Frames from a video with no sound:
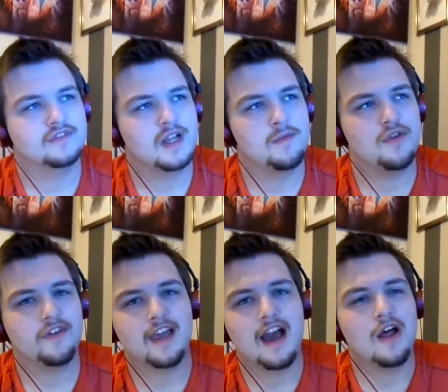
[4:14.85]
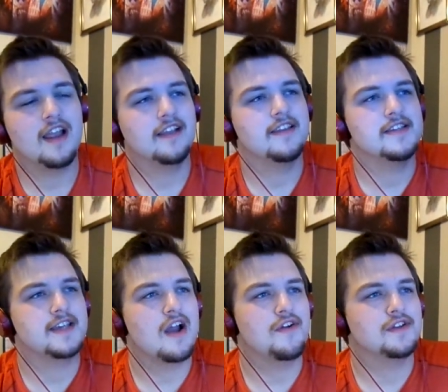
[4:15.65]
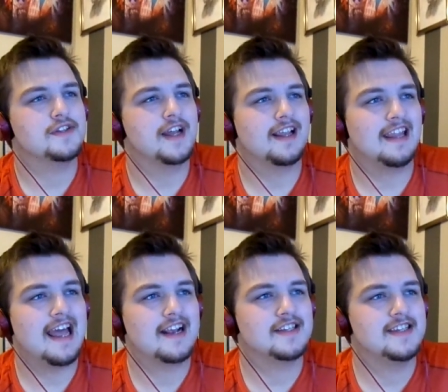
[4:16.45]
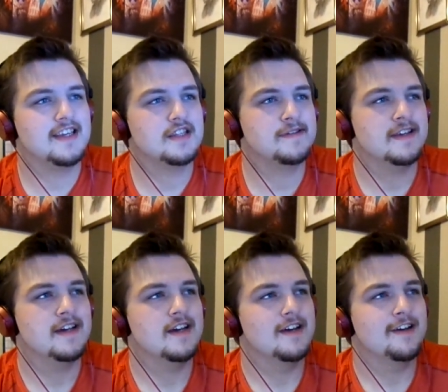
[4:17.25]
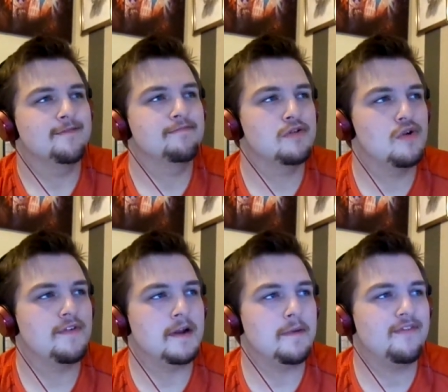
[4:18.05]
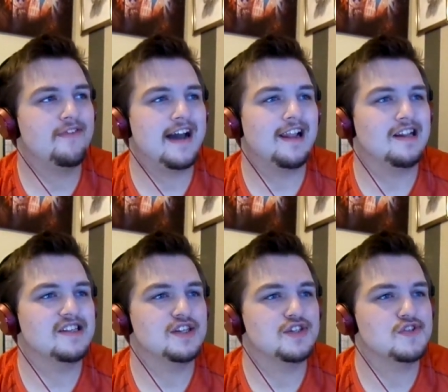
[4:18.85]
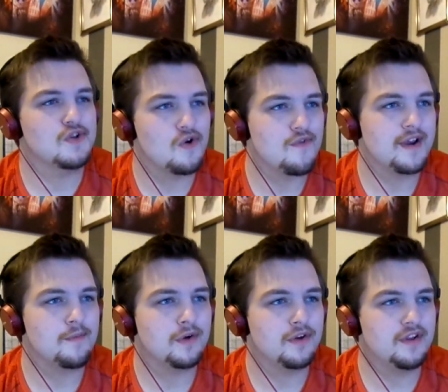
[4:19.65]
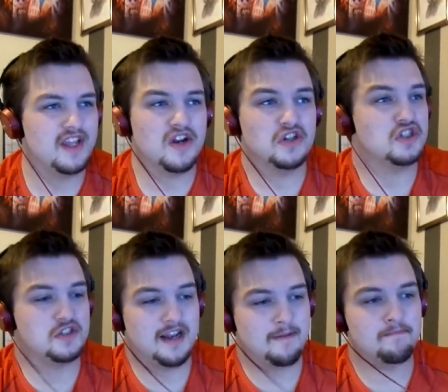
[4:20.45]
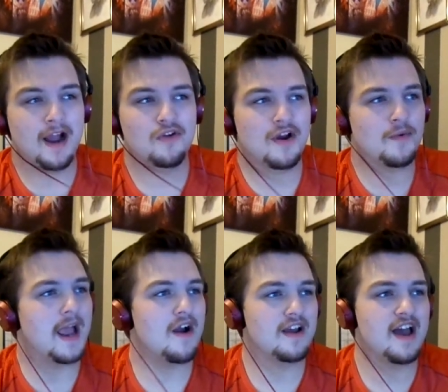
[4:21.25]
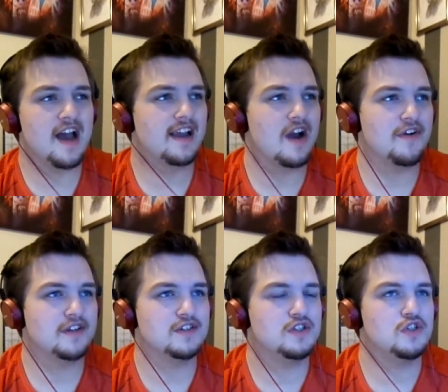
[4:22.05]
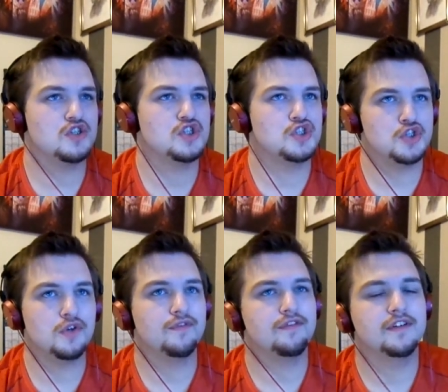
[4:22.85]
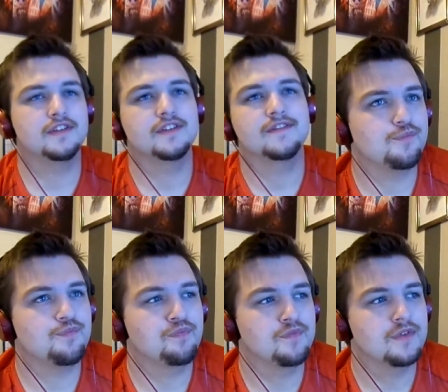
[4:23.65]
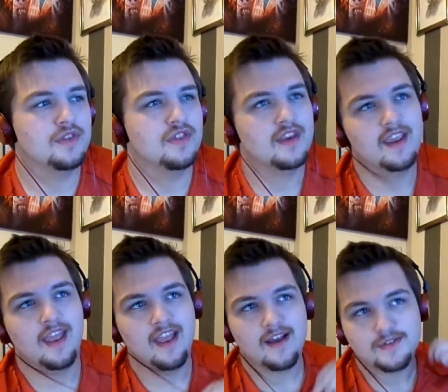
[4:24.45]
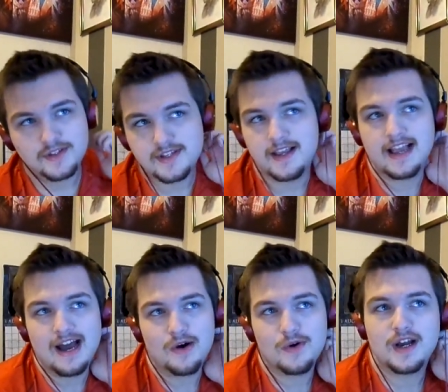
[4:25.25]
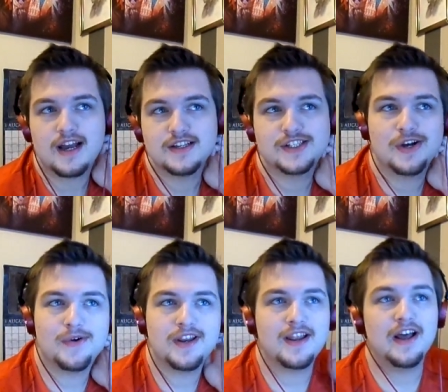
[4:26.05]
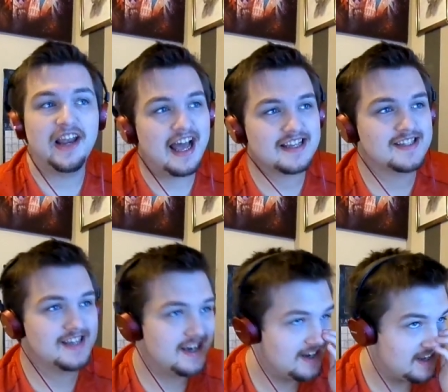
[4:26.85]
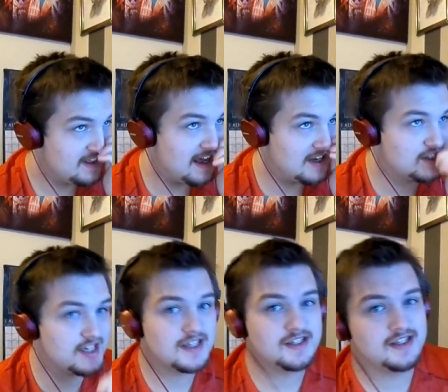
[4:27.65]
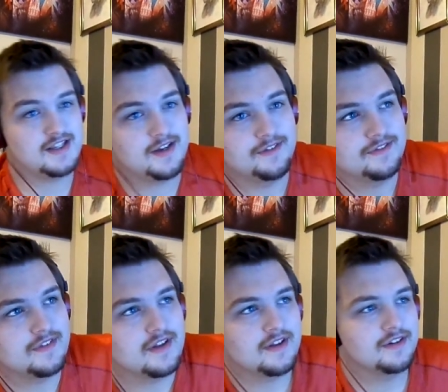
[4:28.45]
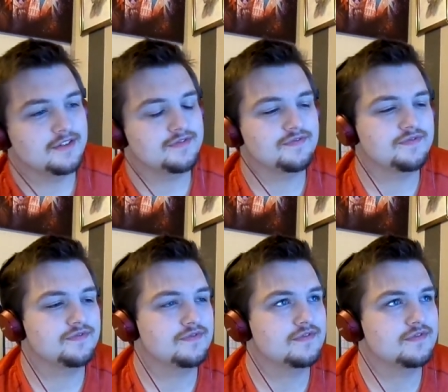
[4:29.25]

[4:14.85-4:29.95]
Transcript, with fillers: I'm loving how like these characters like Lexi is proven to be vital to the story and whatnot. They're not just like background uh, characters you just shove. I was gonna say Gao, as shown in her last scene, that she's you were right.